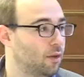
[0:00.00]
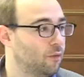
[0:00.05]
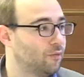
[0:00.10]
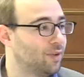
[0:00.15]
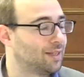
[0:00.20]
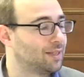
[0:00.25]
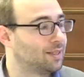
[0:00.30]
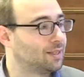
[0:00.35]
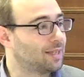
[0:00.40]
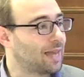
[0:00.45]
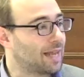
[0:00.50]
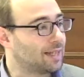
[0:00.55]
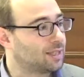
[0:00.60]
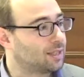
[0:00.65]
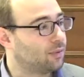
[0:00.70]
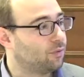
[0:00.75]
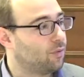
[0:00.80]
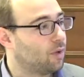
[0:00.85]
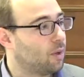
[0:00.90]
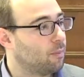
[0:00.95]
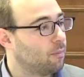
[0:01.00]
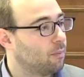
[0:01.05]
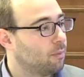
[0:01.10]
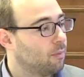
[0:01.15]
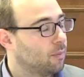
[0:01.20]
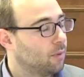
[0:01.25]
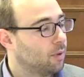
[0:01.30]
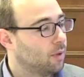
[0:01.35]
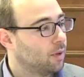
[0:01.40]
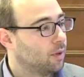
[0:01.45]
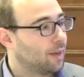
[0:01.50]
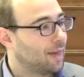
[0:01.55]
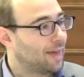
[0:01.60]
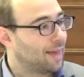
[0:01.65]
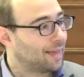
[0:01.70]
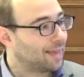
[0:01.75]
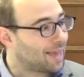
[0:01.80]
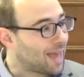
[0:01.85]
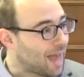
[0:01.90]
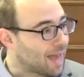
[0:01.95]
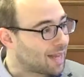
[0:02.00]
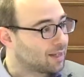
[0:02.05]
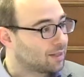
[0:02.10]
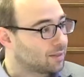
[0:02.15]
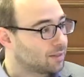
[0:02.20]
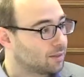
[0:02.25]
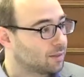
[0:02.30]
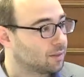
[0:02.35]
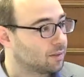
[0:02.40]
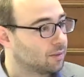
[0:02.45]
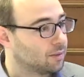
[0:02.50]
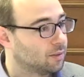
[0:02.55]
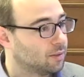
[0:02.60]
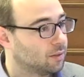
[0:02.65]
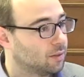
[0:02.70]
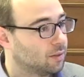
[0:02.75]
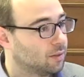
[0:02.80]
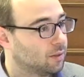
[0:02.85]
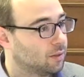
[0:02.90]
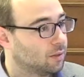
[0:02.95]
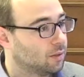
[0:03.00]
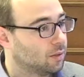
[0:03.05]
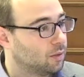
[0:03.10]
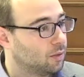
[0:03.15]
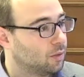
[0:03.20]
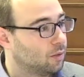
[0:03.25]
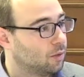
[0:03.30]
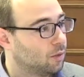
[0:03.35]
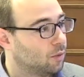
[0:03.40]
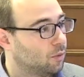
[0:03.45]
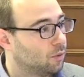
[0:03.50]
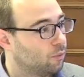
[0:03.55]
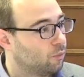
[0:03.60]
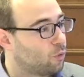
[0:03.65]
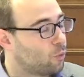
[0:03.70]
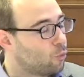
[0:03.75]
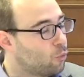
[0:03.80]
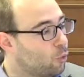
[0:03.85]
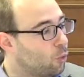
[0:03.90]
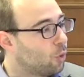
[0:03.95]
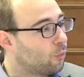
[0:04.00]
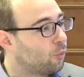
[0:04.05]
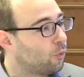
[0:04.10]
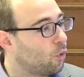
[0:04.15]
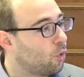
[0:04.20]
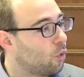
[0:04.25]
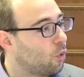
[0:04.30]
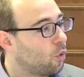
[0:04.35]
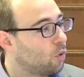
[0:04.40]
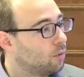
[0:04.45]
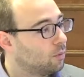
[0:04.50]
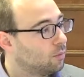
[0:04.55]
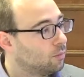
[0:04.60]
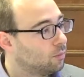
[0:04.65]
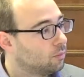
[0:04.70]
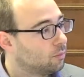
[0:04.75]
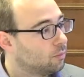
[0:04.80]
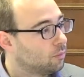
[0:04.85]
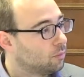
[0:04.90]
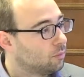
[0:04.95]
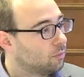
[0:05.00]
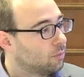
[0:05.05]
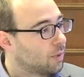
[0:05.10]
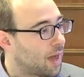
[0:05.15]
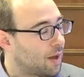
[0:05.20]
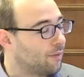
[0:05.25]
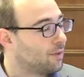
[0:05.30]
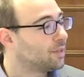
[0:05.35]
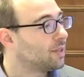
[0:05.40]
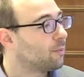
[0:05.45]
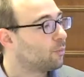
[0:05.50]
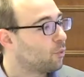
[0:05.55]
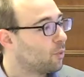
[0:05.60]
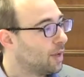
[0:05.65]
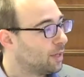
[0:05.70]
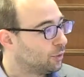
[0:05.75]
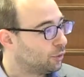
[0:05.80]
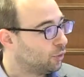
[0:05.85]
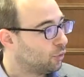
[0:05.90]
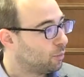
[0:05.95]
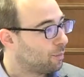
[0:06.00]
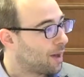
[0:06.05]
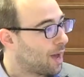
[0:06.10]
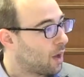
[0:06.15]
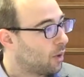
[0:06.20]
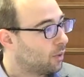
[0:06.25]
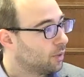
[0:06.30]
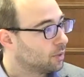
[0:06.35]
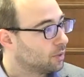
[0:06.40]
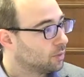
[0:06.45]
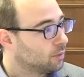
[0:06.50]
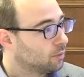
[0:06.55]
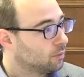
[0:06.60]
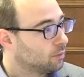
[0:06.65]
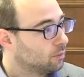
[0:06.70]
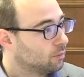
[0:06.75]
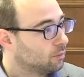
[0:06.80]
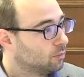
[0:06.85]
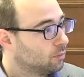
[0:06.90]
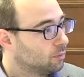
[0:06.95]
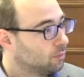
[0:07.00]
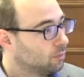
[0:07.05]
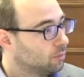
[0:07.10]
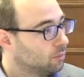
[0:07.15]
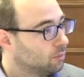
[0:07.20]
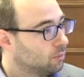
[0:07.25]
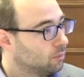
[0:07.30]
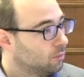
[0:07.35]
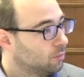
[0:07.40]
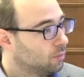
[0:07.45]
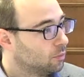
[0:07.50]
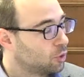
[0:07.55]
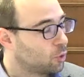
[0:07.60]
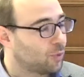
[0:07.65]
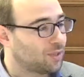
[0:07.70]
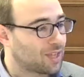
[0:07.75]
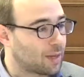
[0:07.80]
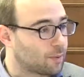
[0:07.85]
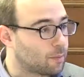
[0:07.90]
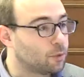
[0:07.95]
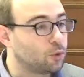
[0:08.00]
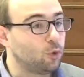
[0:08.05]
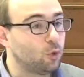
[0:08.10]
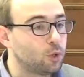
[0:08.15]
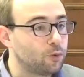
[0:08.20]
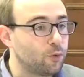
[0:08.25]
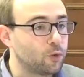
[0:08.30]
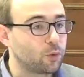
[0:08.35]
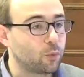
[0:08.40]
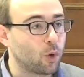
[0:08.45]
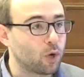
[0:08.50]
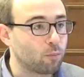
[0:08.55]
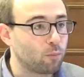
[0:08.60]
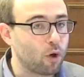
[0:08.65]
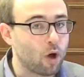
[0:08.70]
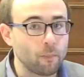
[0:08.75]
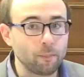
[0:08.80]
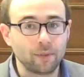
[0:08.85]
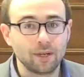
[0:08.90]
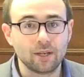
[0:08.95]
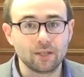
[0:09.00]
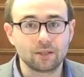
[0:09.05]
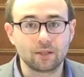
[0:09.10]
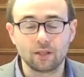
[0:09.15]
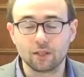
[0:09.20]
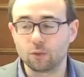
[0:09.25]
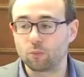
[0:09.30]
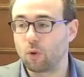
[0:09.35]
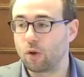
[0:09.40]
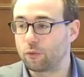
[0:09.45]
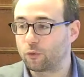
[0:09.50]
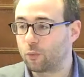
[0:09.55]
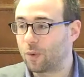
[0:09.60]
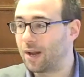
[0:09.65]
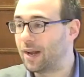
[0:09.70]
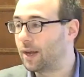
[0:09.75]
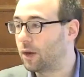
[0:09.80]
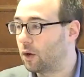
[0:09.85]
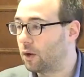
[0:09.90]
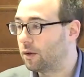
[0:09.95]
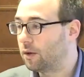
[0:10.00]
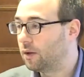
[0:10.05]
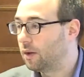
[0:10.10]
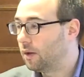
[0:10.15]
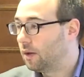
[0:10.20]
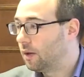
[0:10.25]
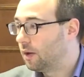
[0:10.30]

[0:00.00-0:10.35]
that sets them against the rule of law and the separation of powers. So we sometimes use this word populist, and it's worth dwelling on